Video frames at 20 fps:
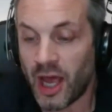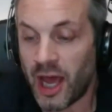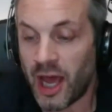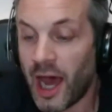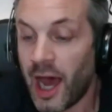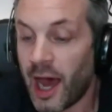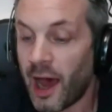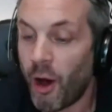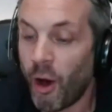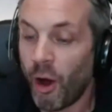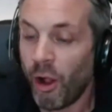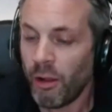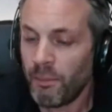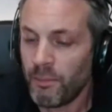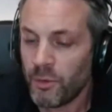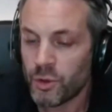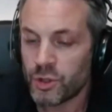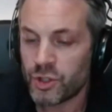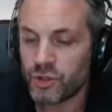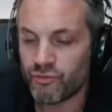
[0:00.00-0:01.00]

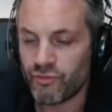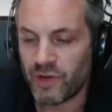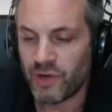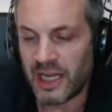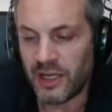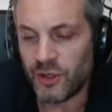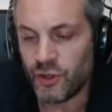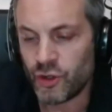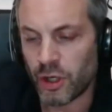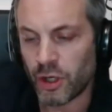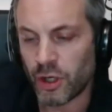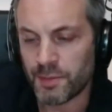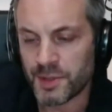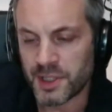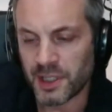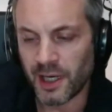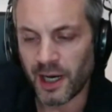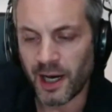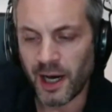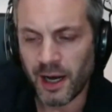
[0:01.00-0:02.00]
Almost,
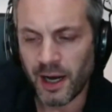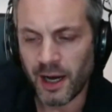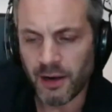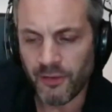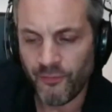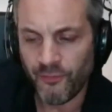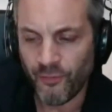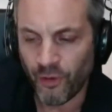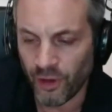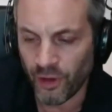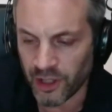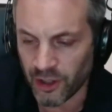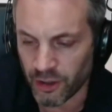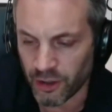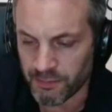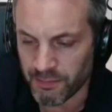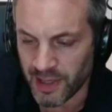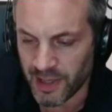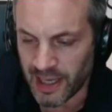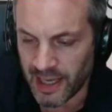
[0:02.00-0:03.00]
raindrops are falling
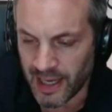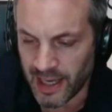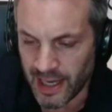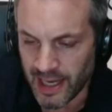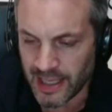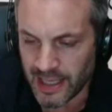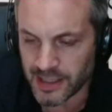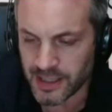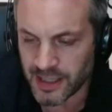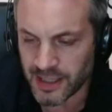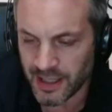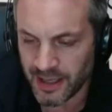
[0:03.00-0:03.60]
on my head.